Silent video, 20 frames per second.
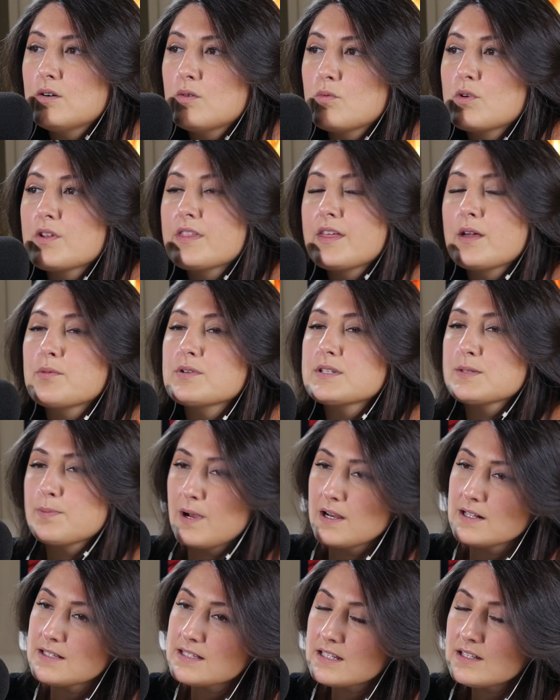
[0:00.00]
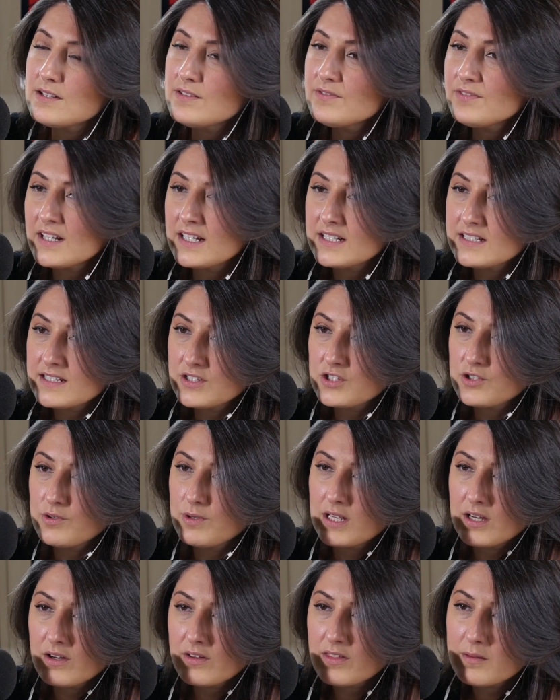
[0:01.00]
were they responsive? Like, did you
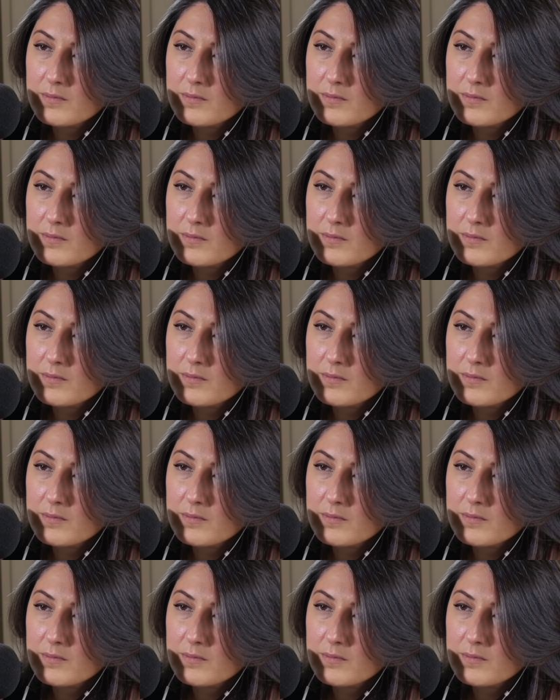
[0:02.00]
hear